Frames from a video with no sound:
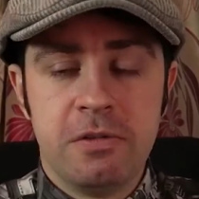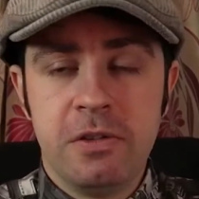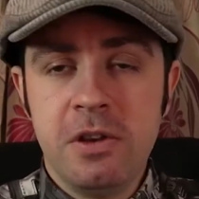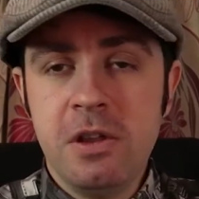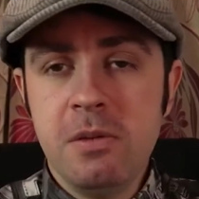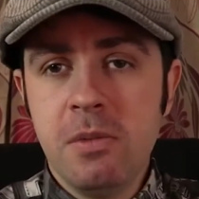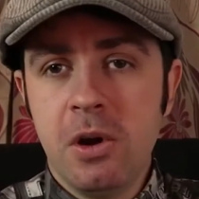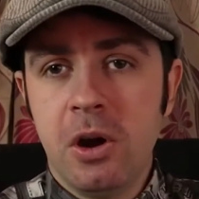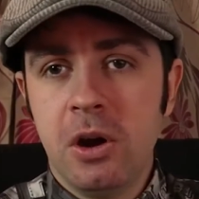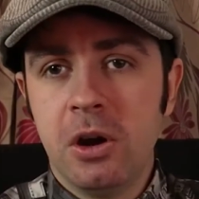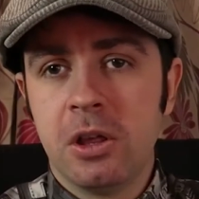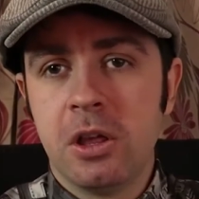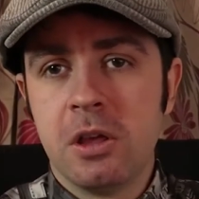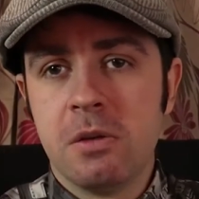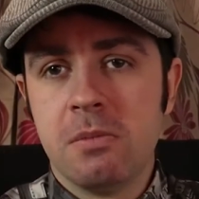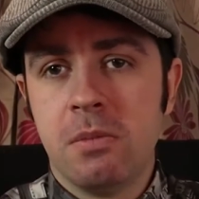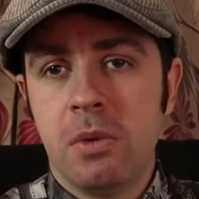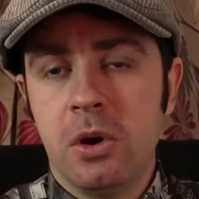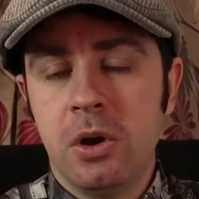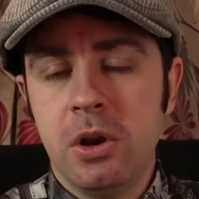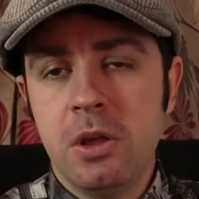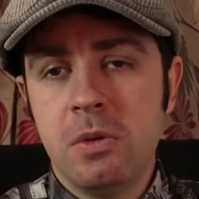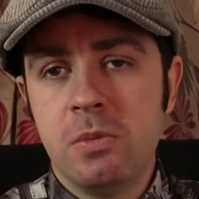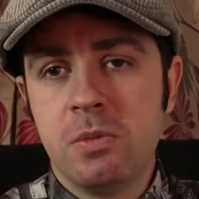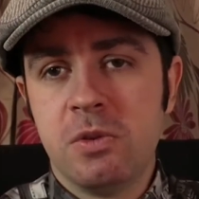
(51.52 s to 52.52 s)
Free market
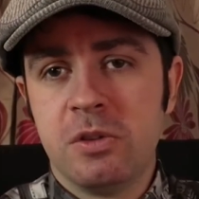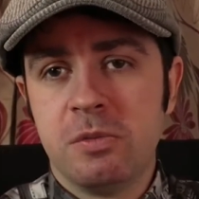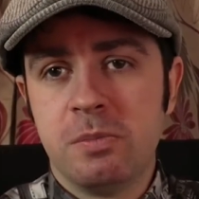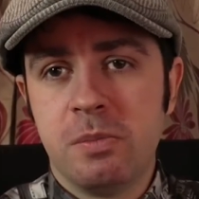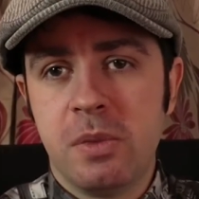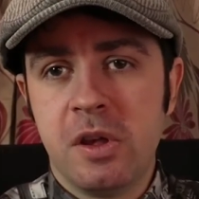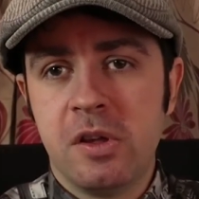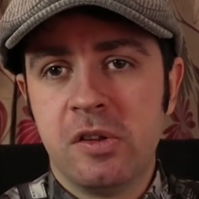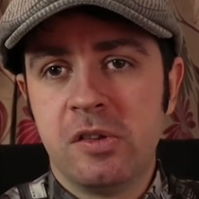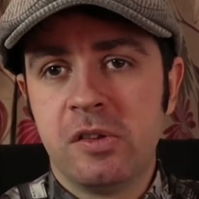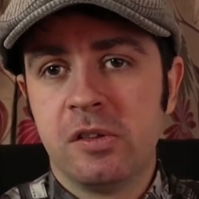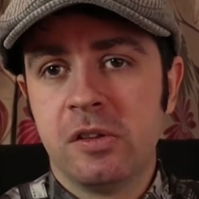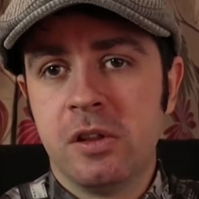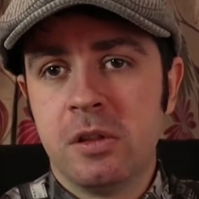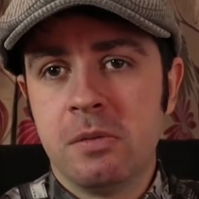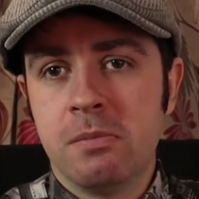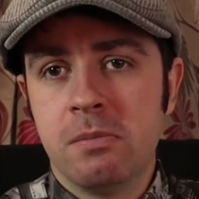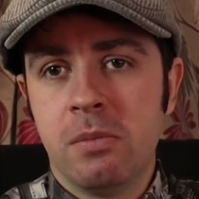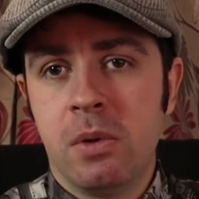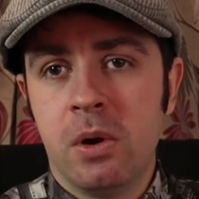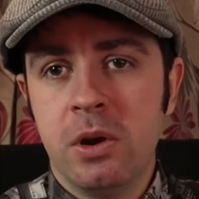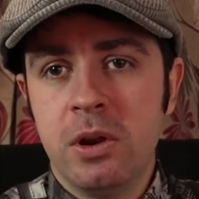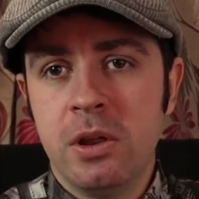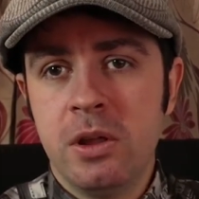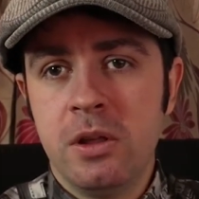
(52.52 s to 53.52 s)
money was basically
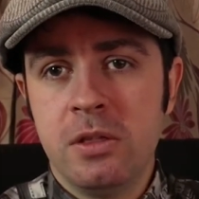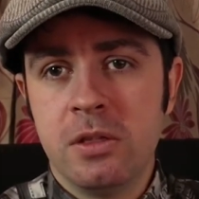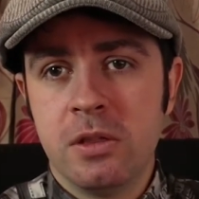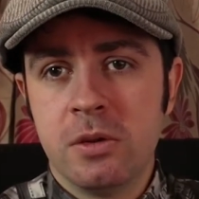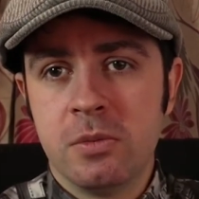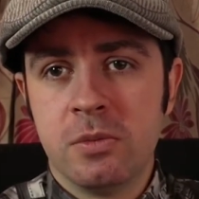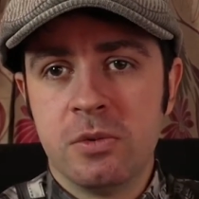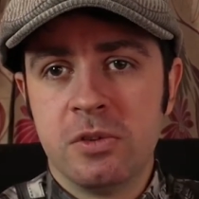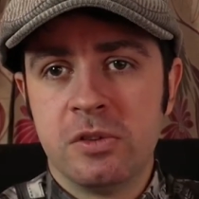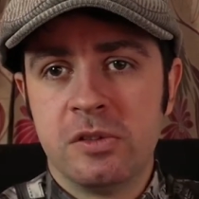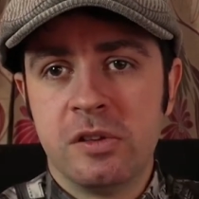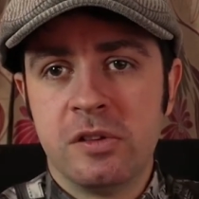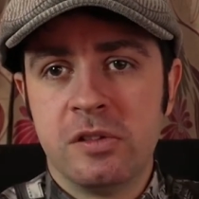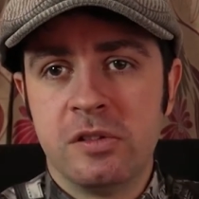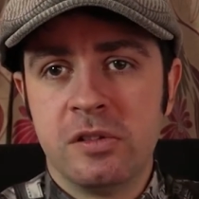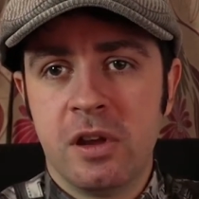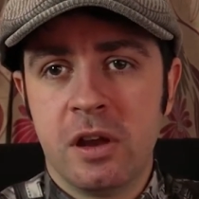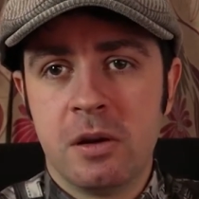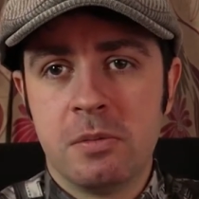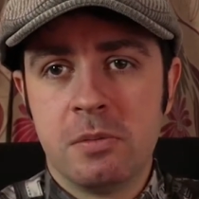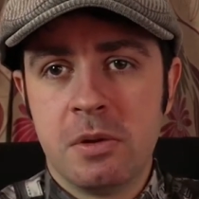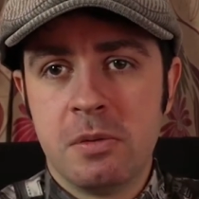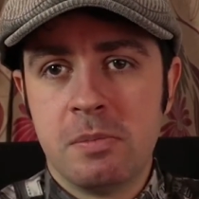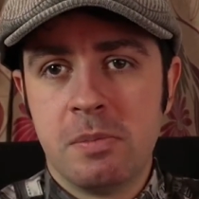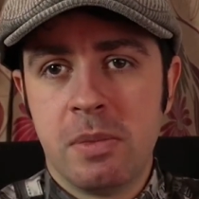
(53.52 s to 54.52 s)
money that was
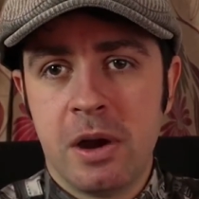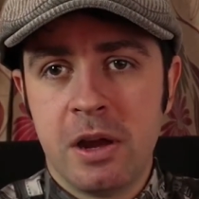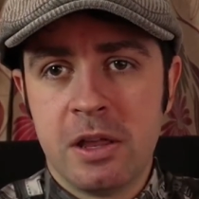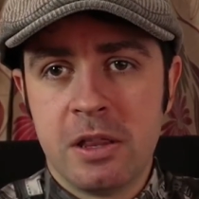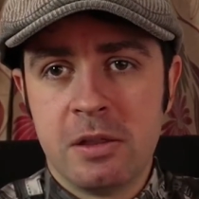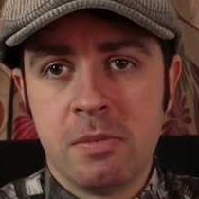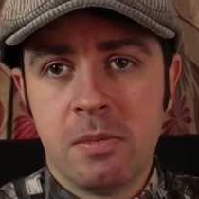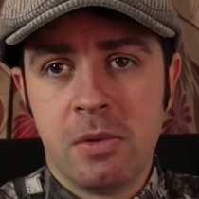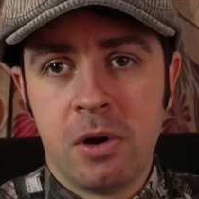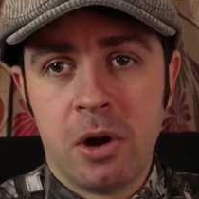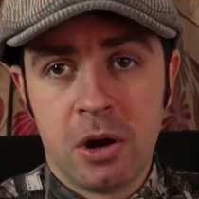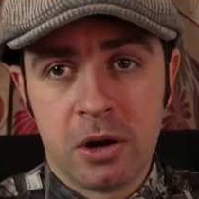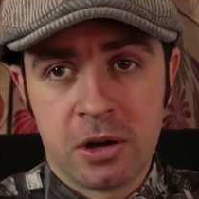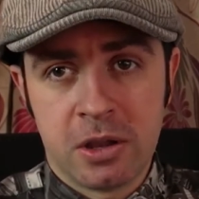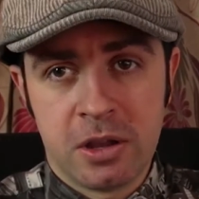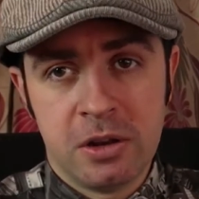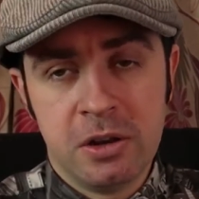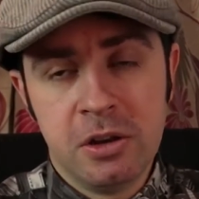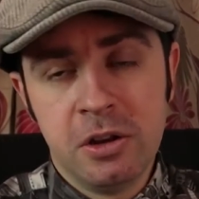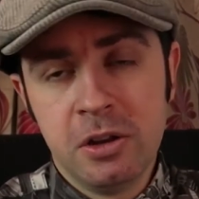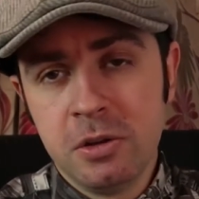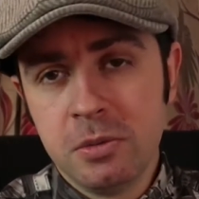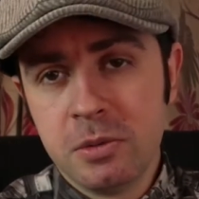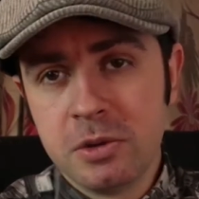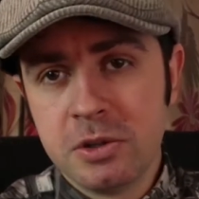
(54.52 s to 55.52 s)
determined by the market.
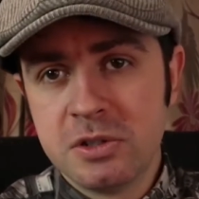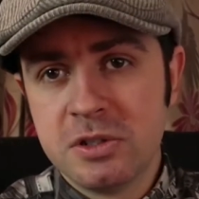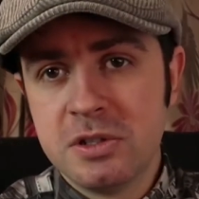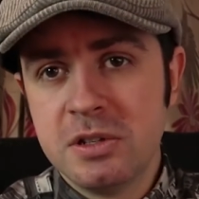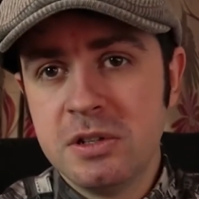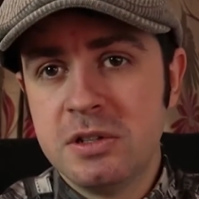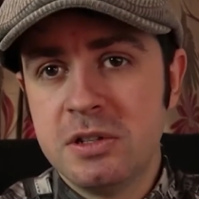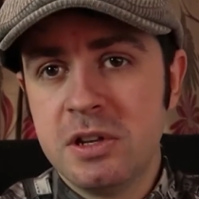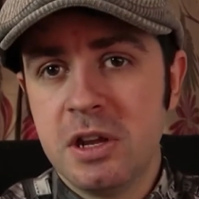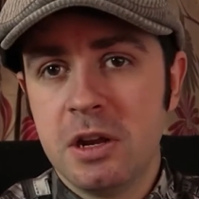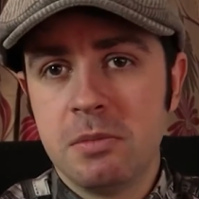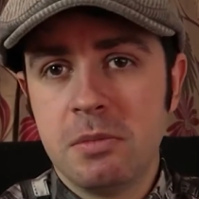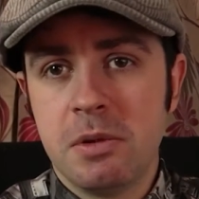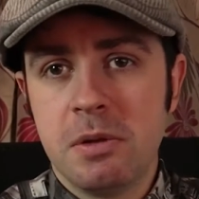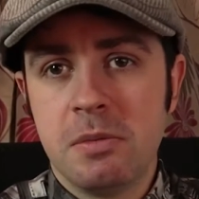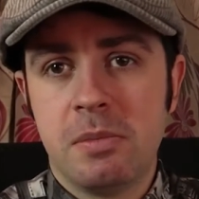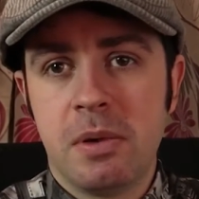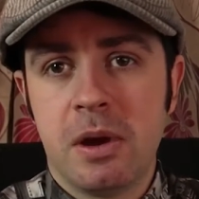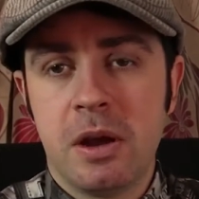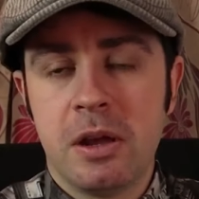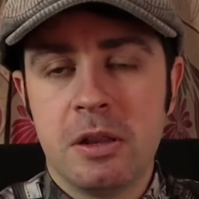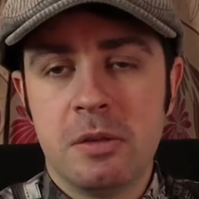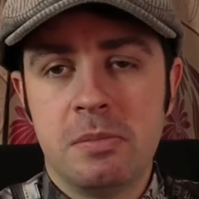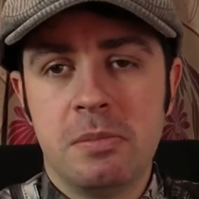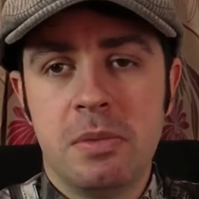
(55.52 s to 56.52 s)
In other words, determined
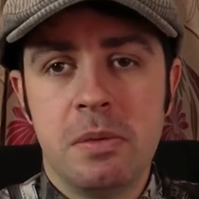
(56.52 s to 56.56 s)
by the